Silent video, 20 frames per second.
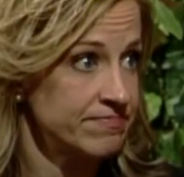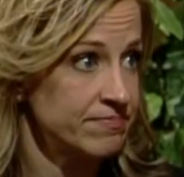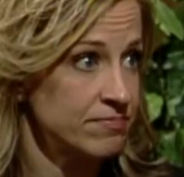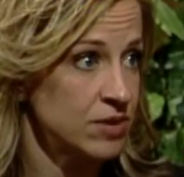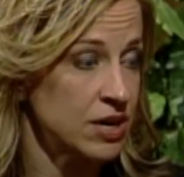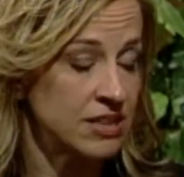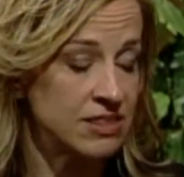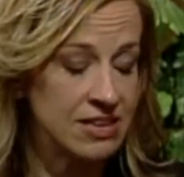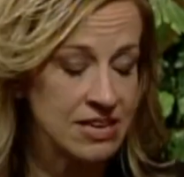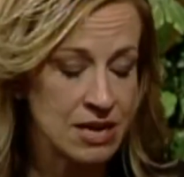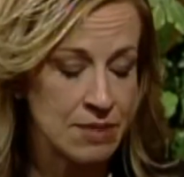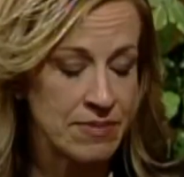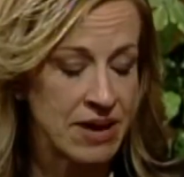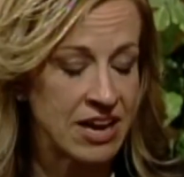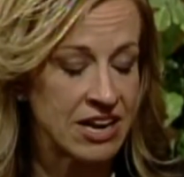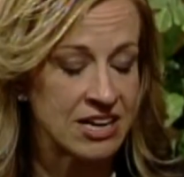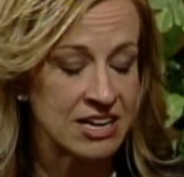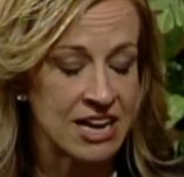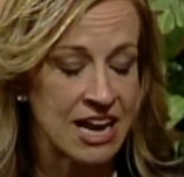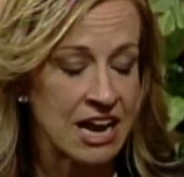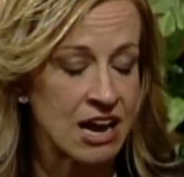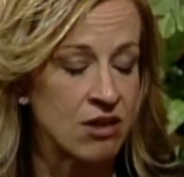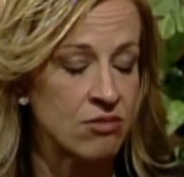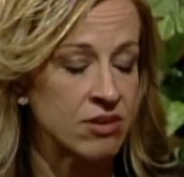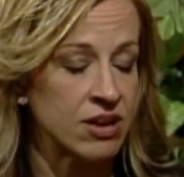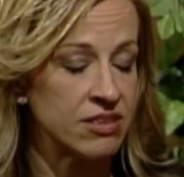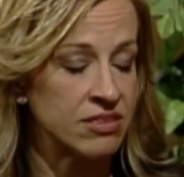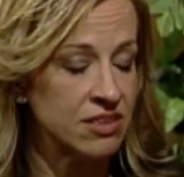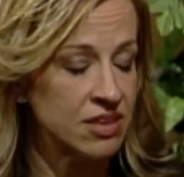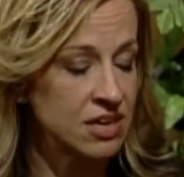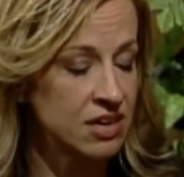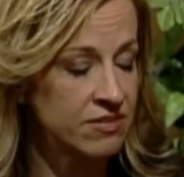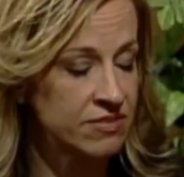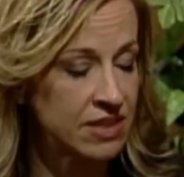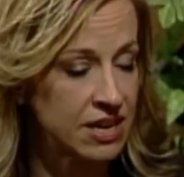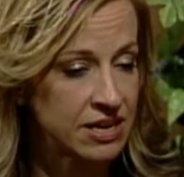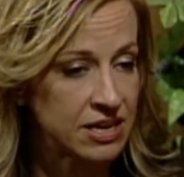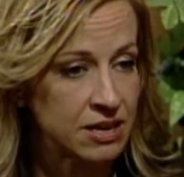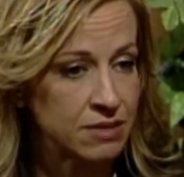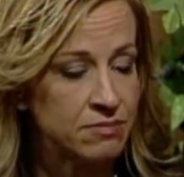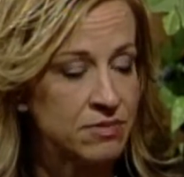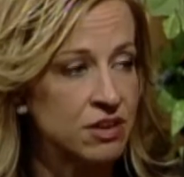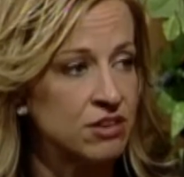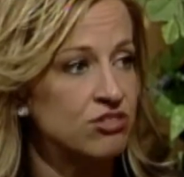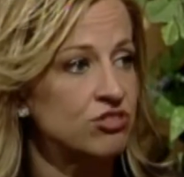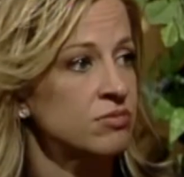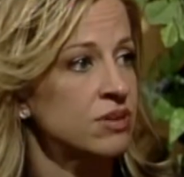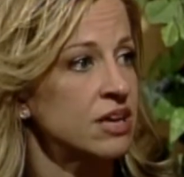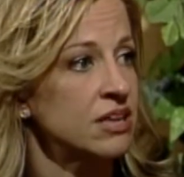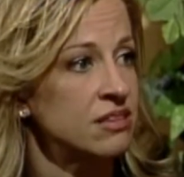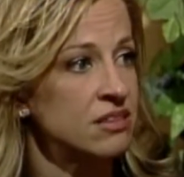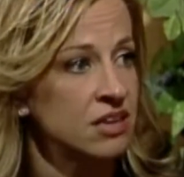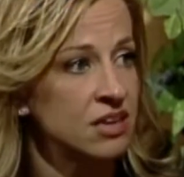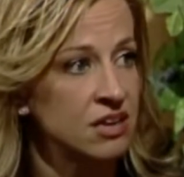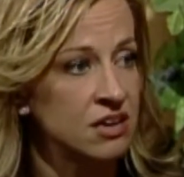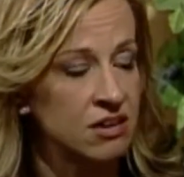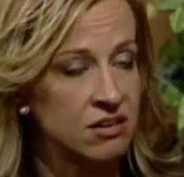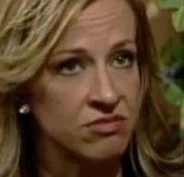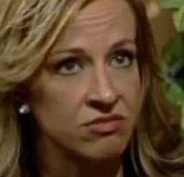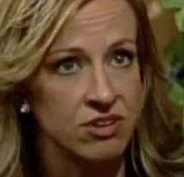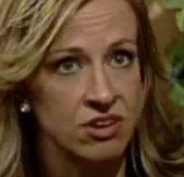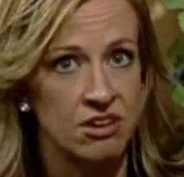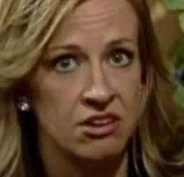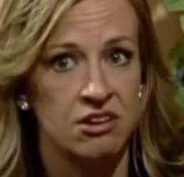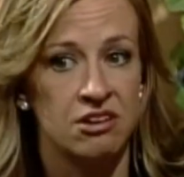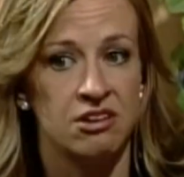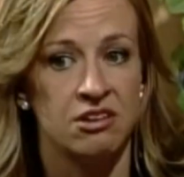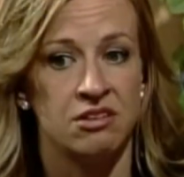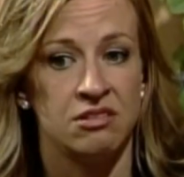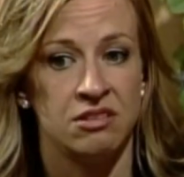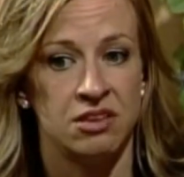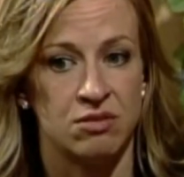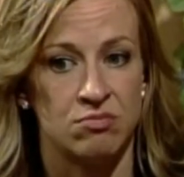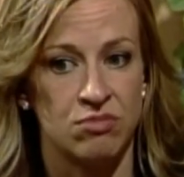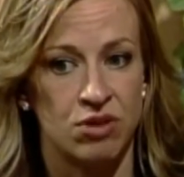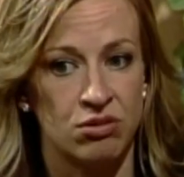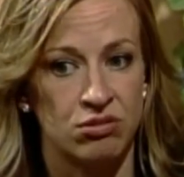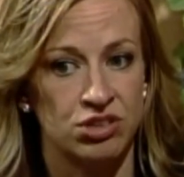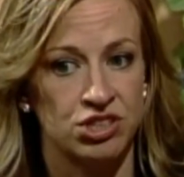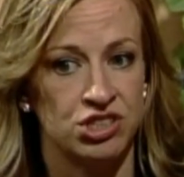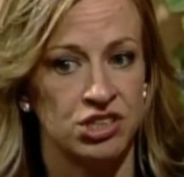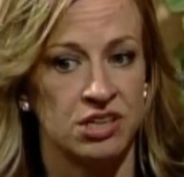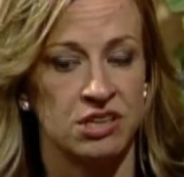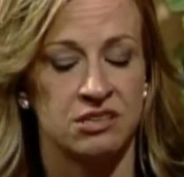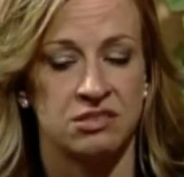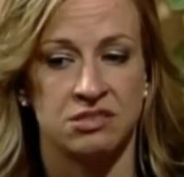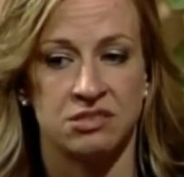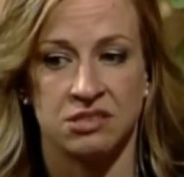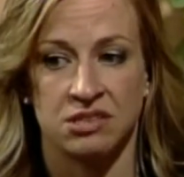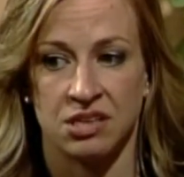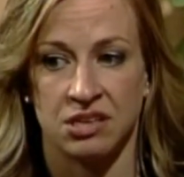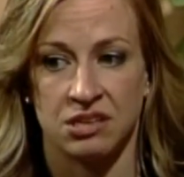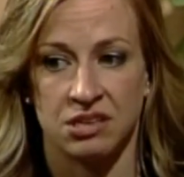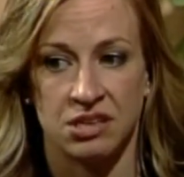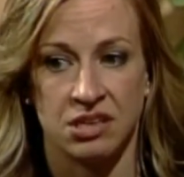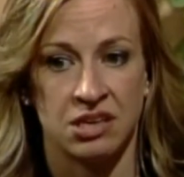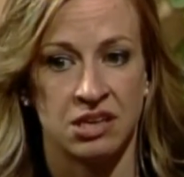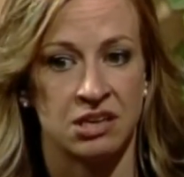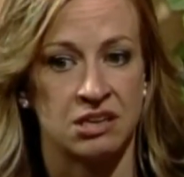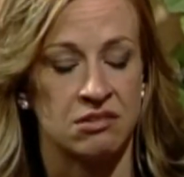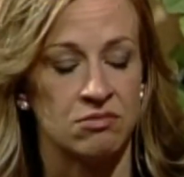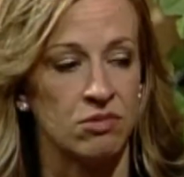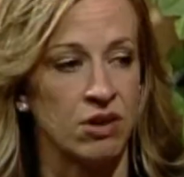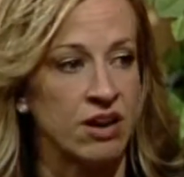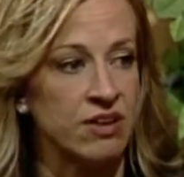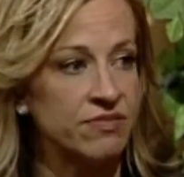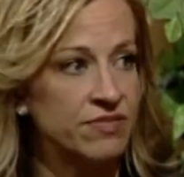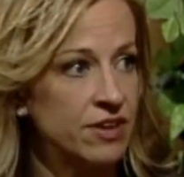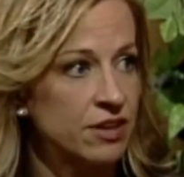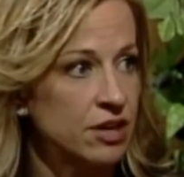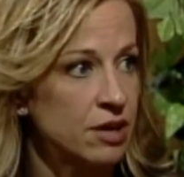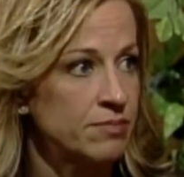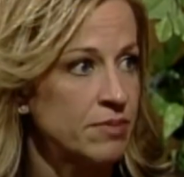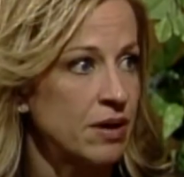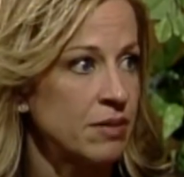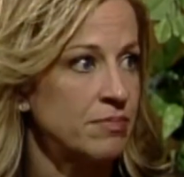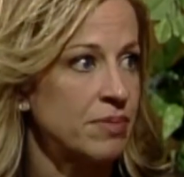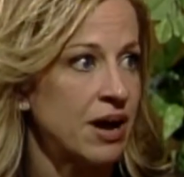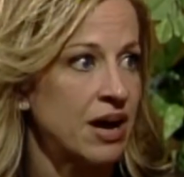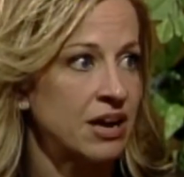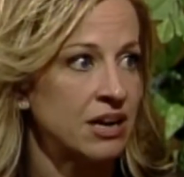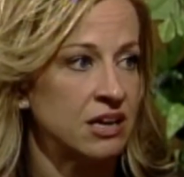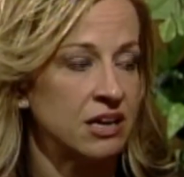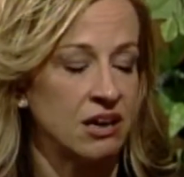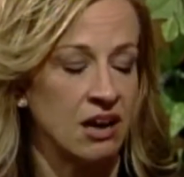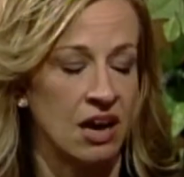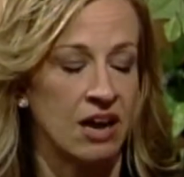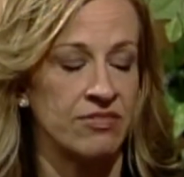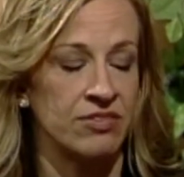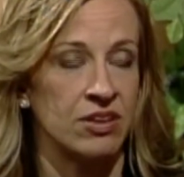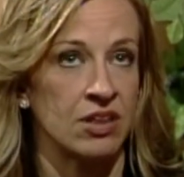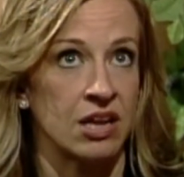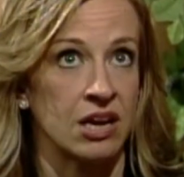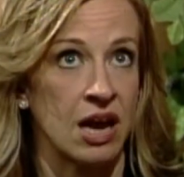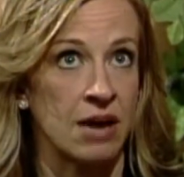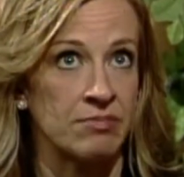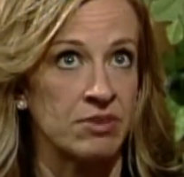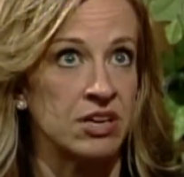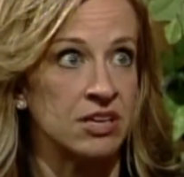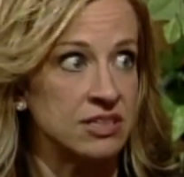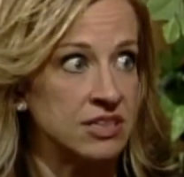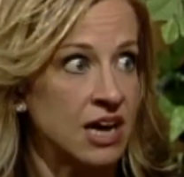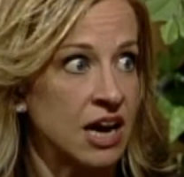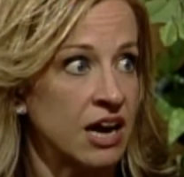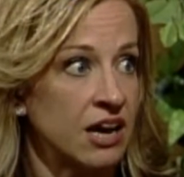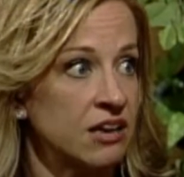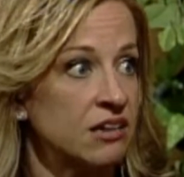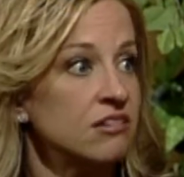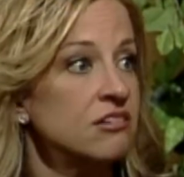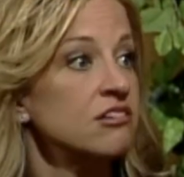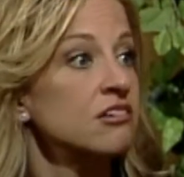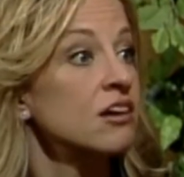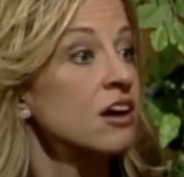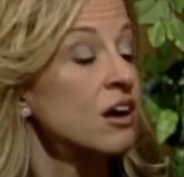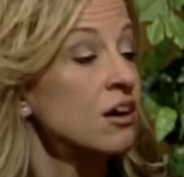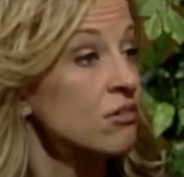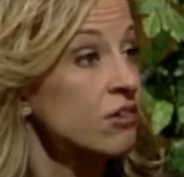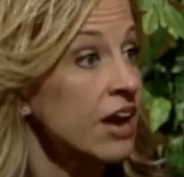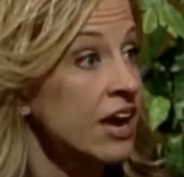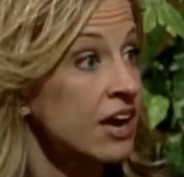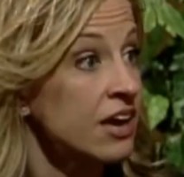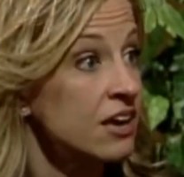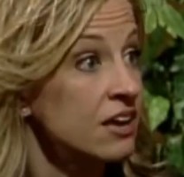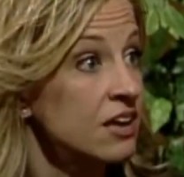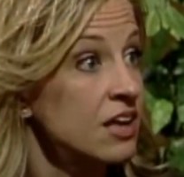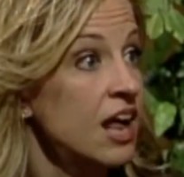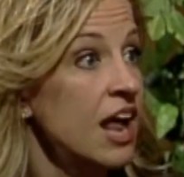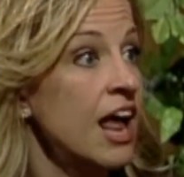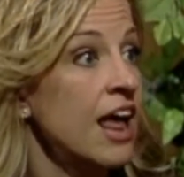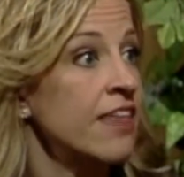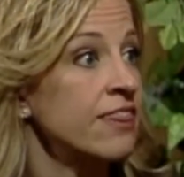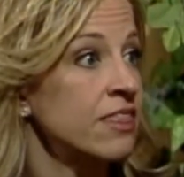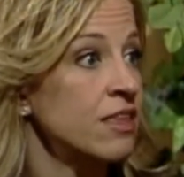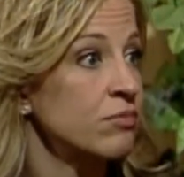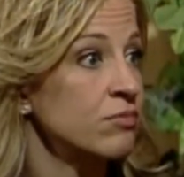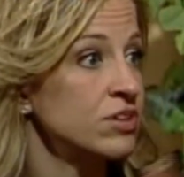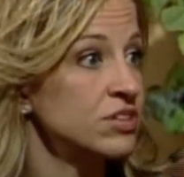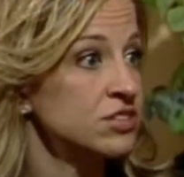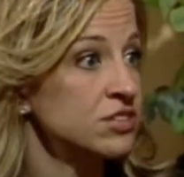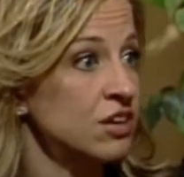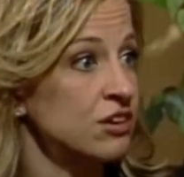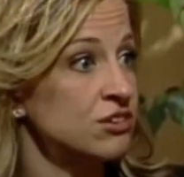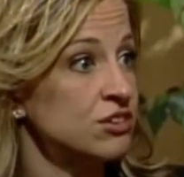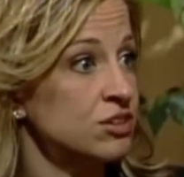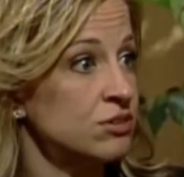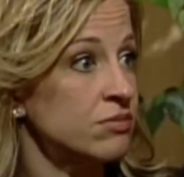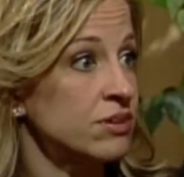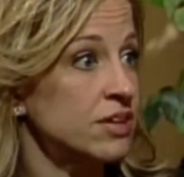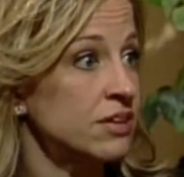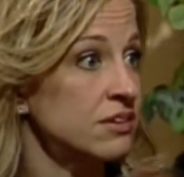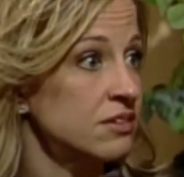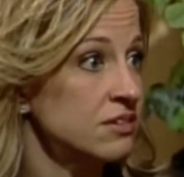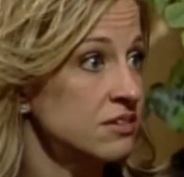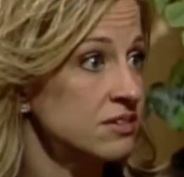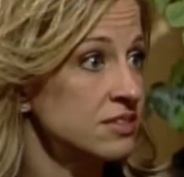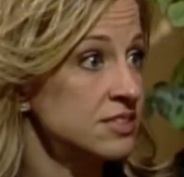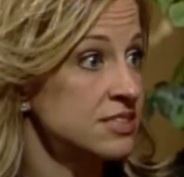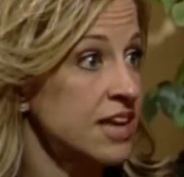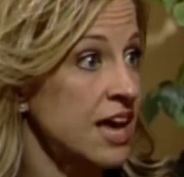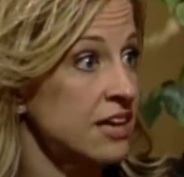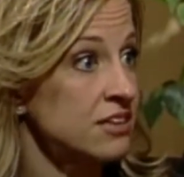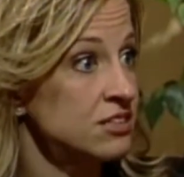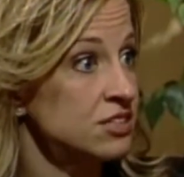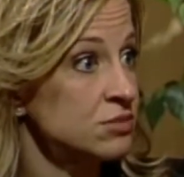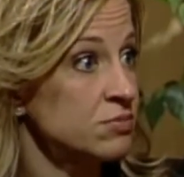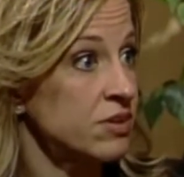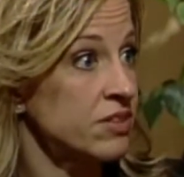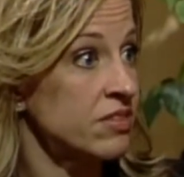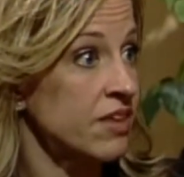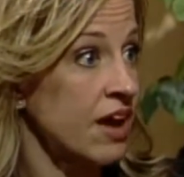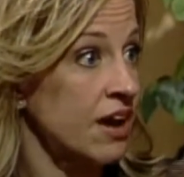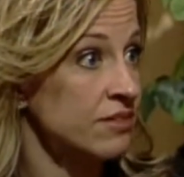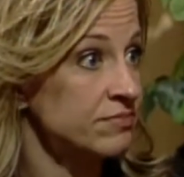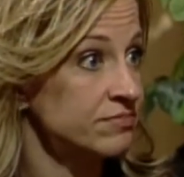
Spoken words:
When I think about it now, when I think of that image, when I think of the emotions and where I feel in my body, I feel like I'm going to die. Okay. And then we start doing sets with that.